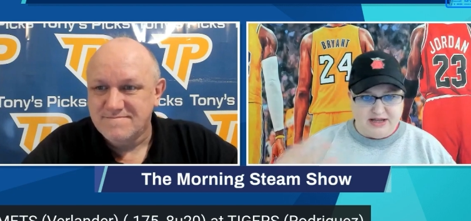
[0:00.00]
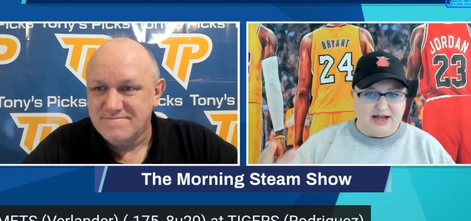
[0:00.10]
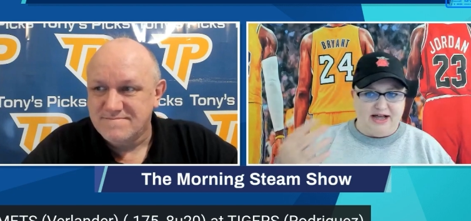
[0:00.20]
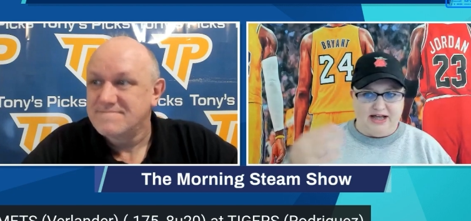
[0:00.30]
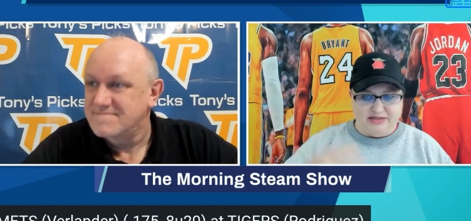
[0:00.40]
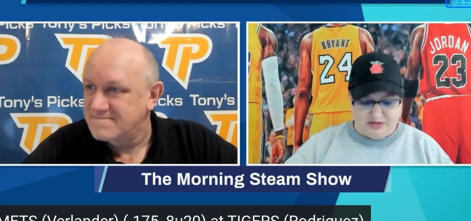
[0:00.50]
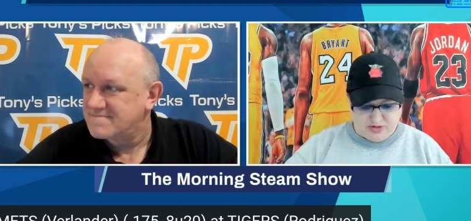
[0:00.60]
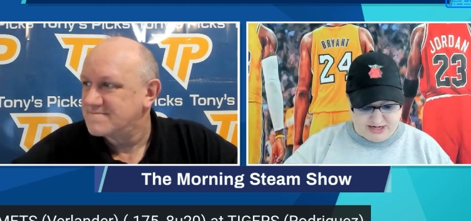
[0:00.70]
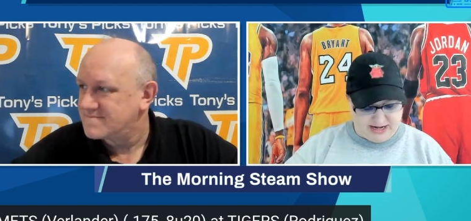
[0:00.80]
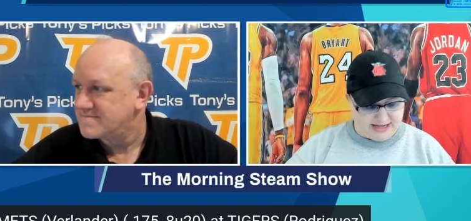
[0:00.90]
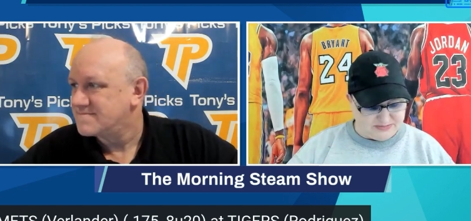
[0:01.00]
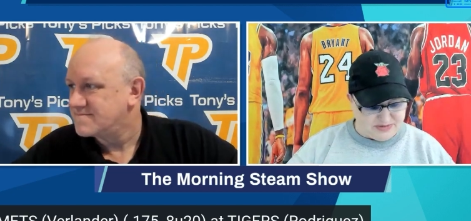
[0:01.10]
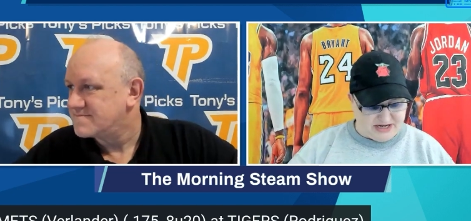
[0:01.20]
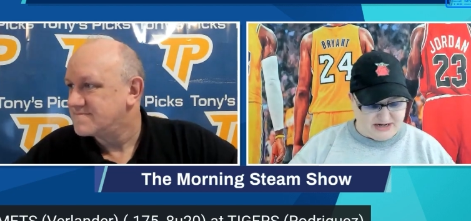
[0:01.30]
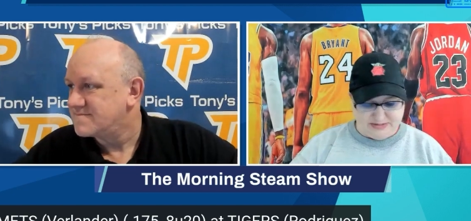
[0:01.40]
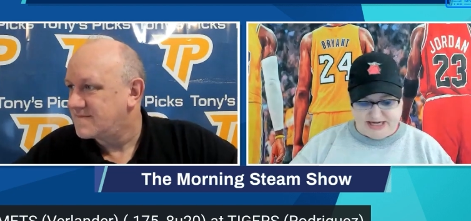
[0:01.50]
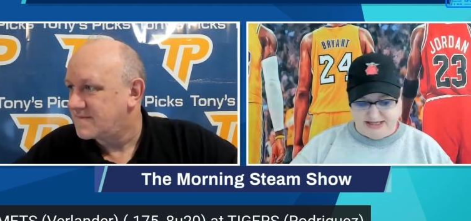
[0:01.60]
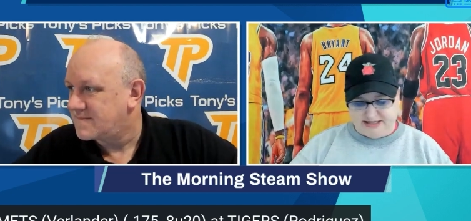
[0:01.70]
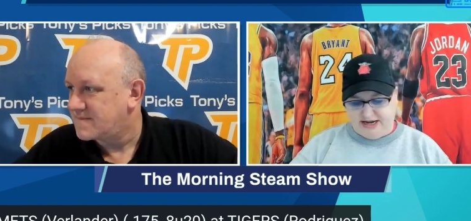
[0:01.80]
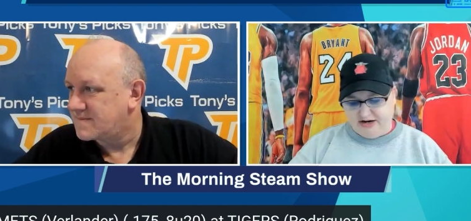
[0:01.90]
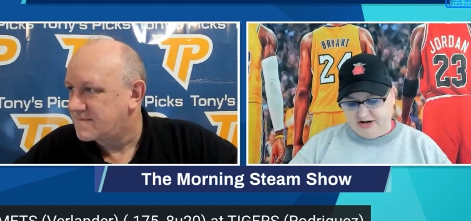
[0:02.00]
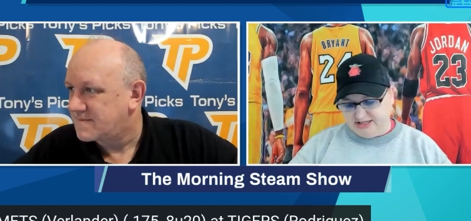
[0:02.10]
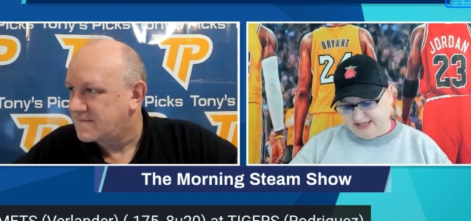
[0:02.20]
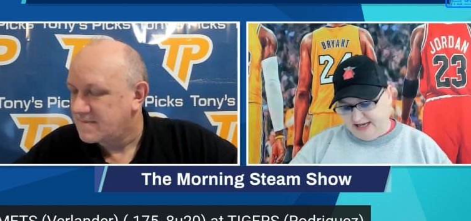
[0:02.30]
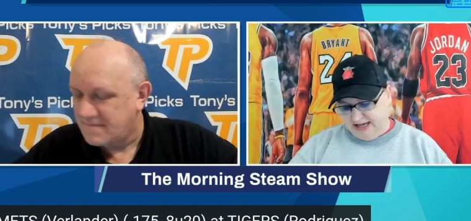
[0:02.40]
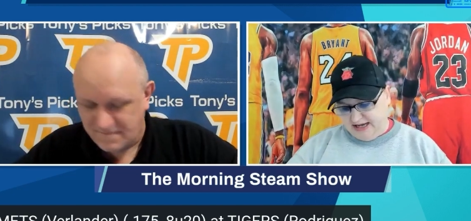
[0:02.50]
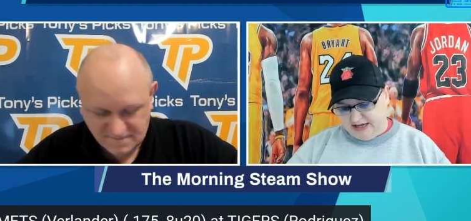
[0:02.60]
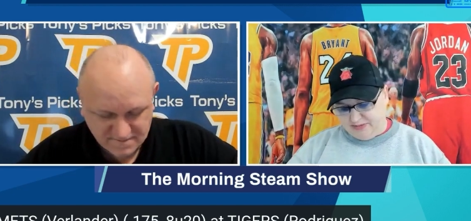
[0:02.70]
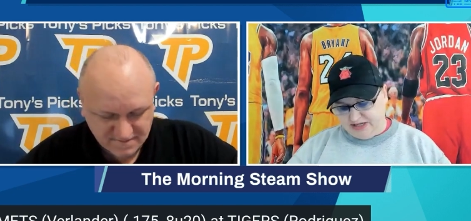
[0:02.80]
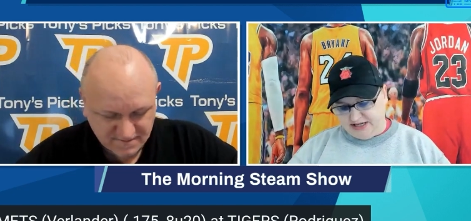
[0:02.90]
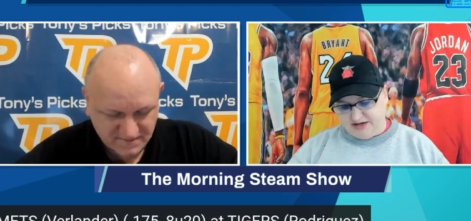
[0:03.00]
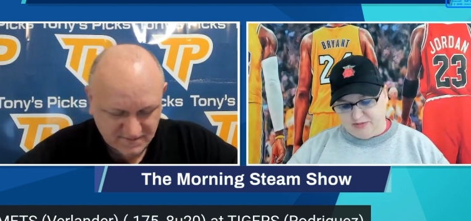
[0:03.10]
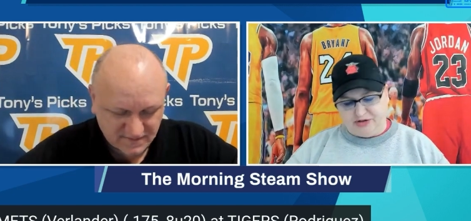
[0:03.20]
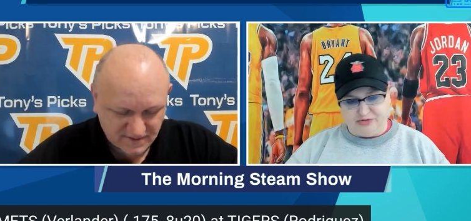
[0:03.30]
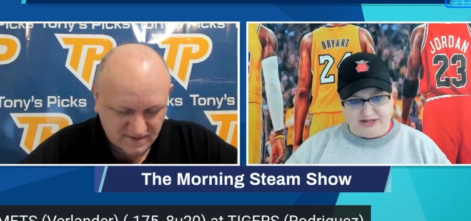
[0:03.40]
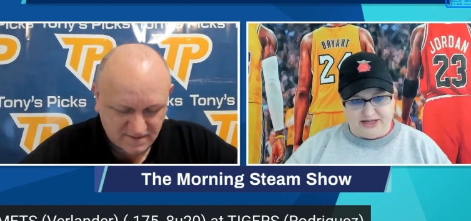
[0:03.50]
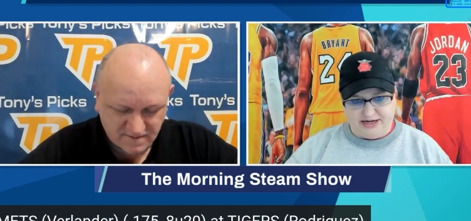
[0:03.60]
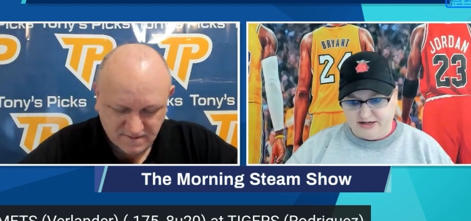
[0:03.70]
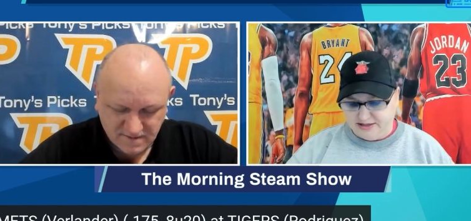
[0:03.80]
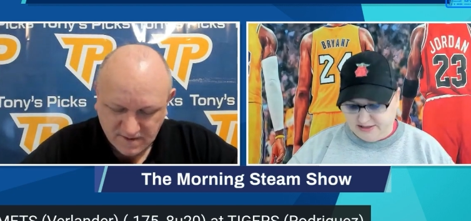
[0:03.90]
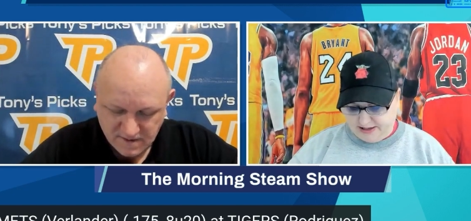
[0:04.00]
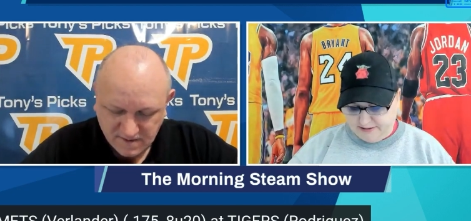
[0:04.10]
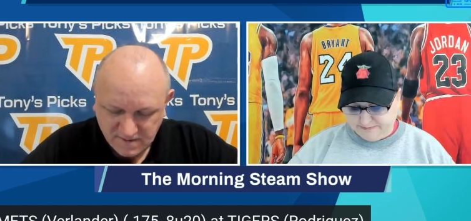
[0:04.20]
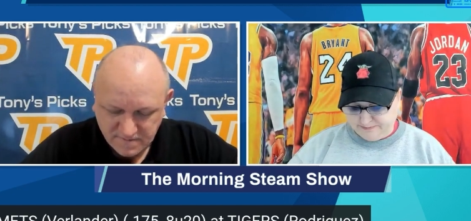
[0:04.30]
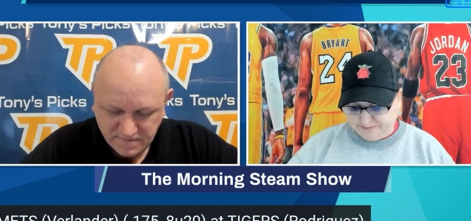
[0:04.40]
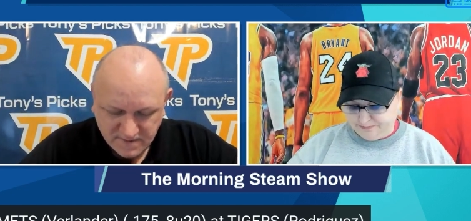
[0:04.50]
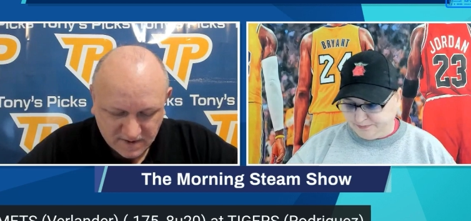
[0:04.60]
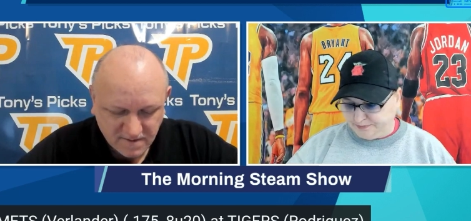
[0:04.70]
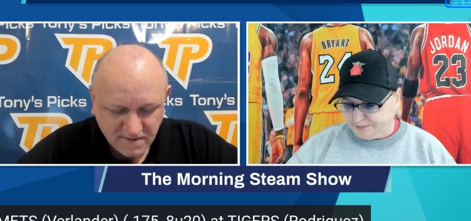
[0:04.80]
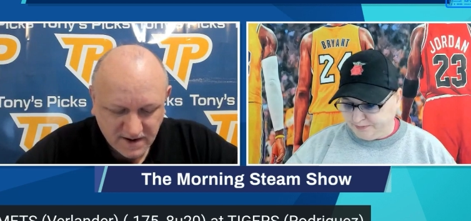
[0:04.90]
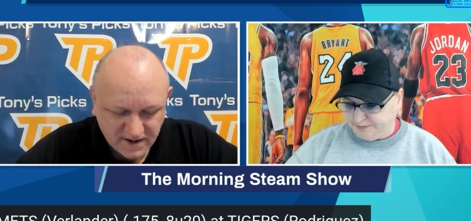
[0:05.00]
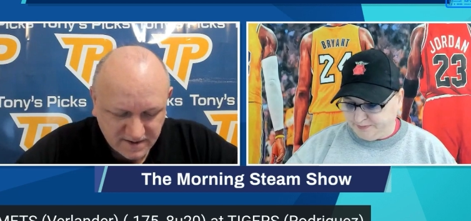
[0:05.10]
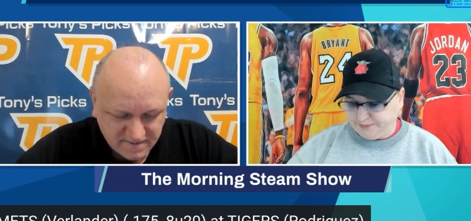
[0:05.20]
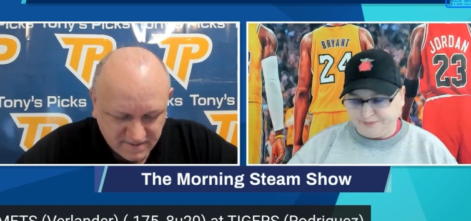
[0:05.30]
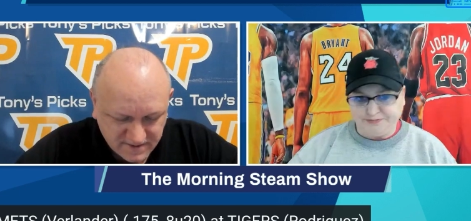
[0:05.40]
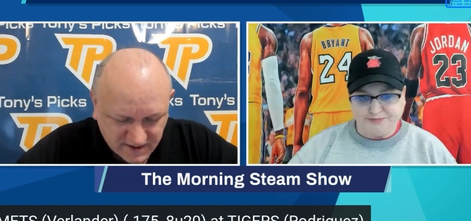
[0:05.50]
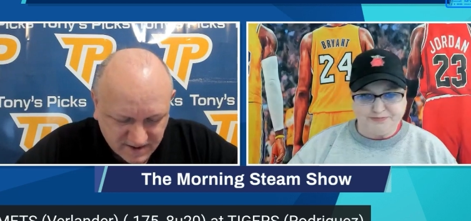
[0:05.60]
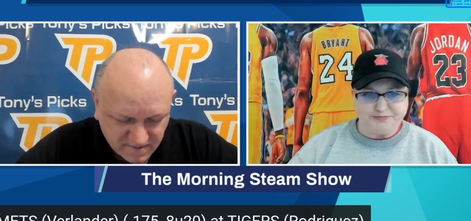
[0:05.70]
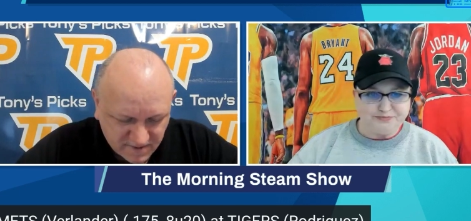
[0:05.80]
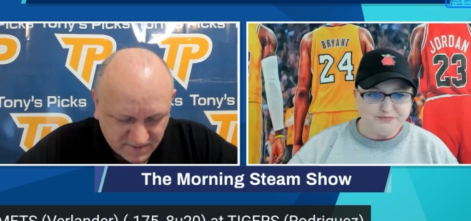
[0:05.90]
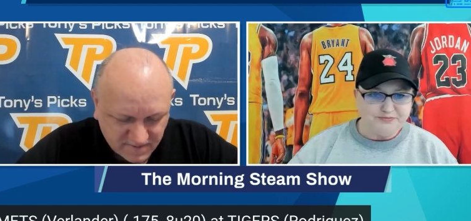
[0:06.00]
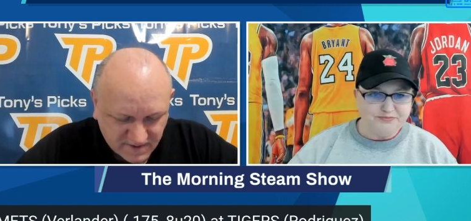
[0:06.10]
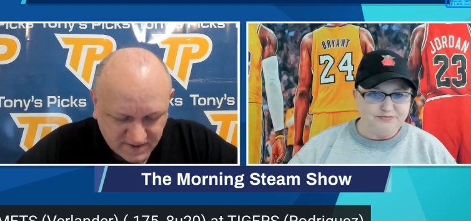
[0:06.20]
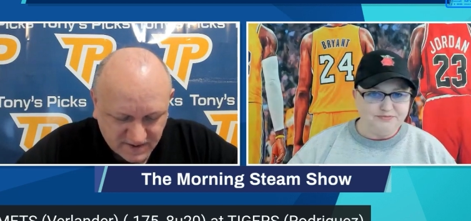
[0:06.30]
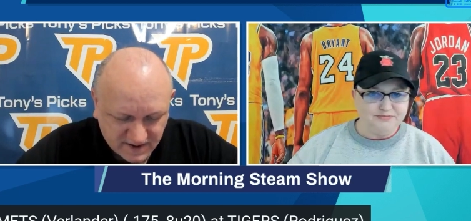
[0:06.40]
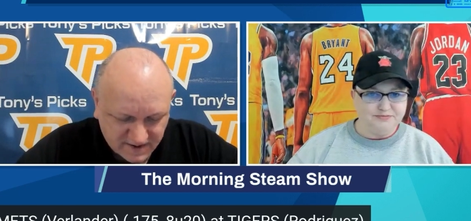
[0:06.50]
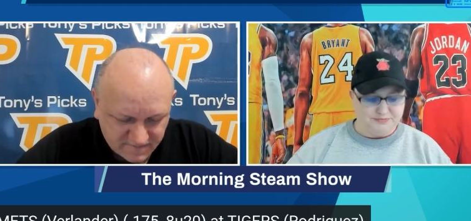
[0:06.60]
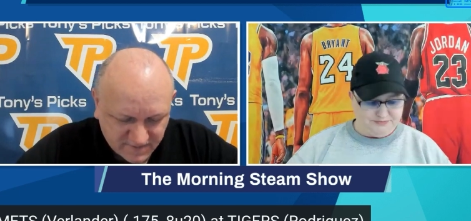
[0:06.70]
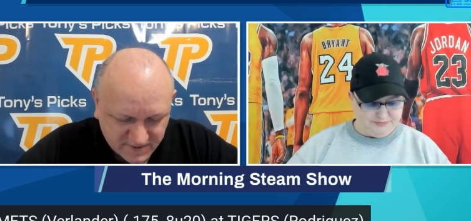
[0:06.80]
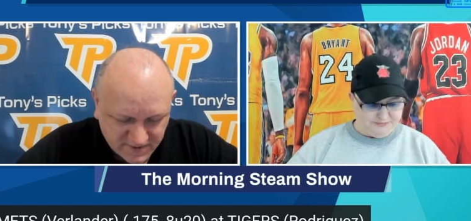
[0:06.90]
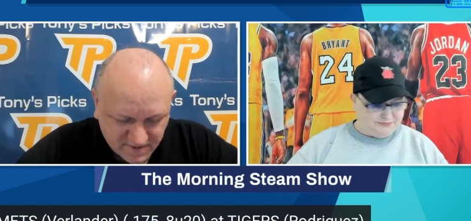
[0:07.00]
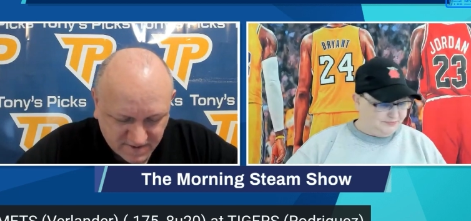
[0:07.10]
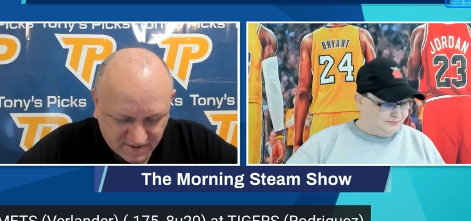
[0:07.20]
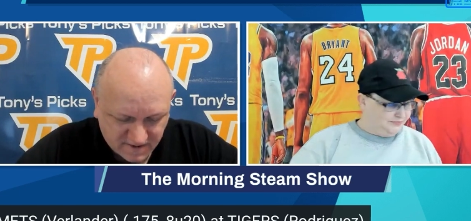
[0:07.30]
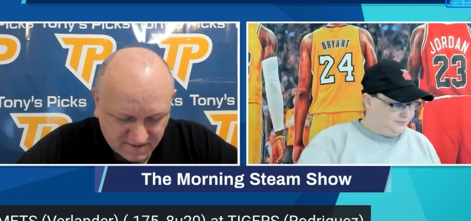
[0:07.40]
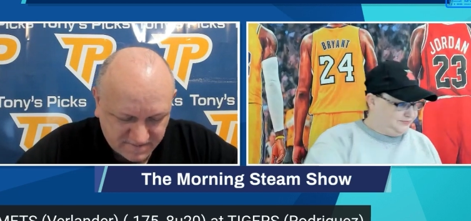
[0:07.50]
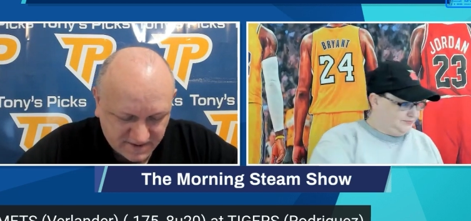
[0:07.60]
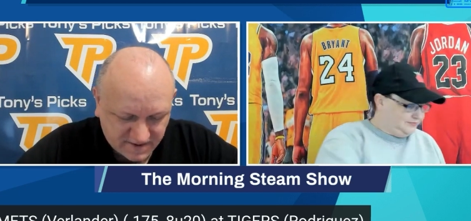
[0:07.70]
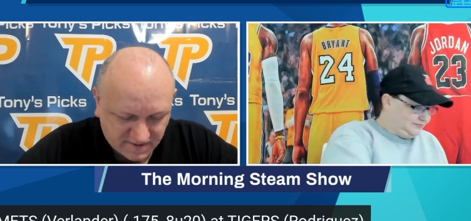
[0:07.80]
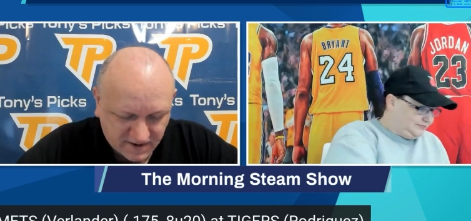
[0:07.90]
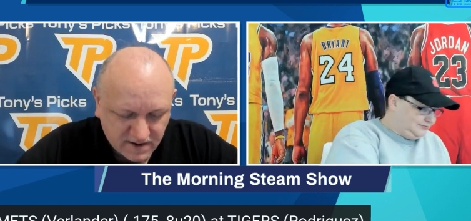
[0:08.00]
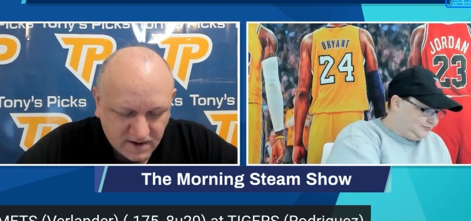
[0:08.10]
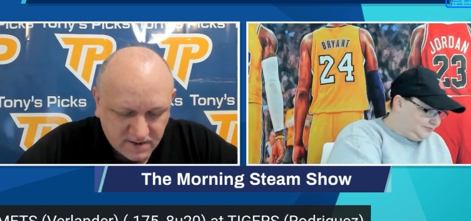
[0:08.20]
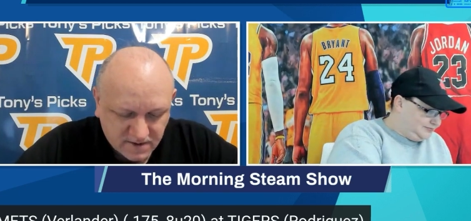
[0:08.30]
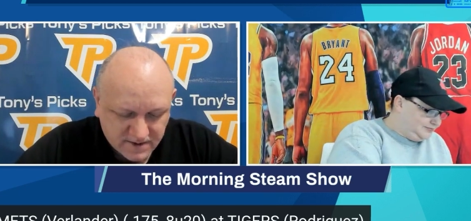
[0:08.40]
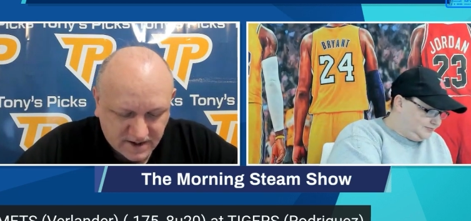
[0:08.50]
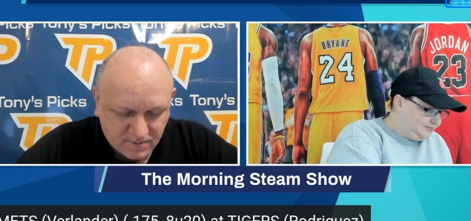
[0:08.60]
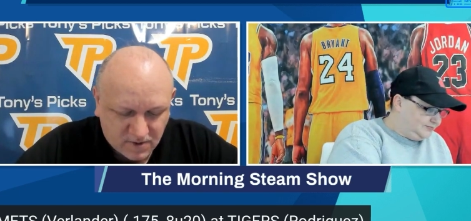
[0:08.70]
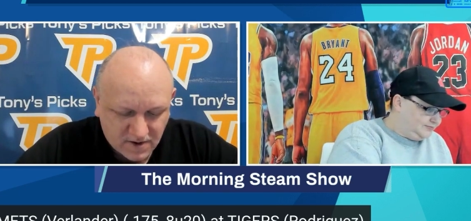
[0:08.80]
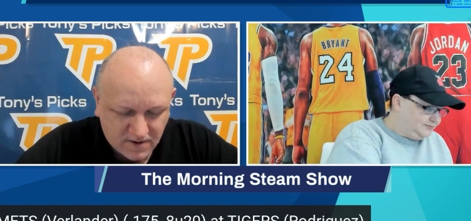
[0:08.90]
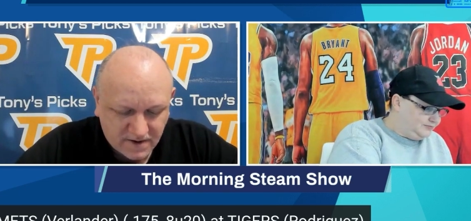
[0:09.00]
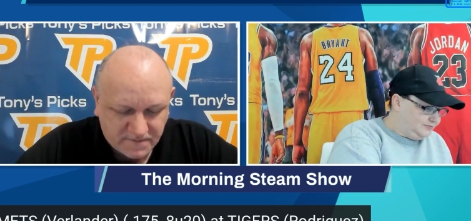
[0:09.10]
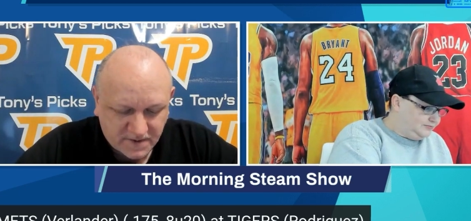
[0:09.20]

Speaker 1: uh, than what it has been. I'm taking the Tigers. I'm going to take them on the run line here today.
Speaker 2: All right, I'll take him on the run line for sure. I, you know, I look Eduardo. If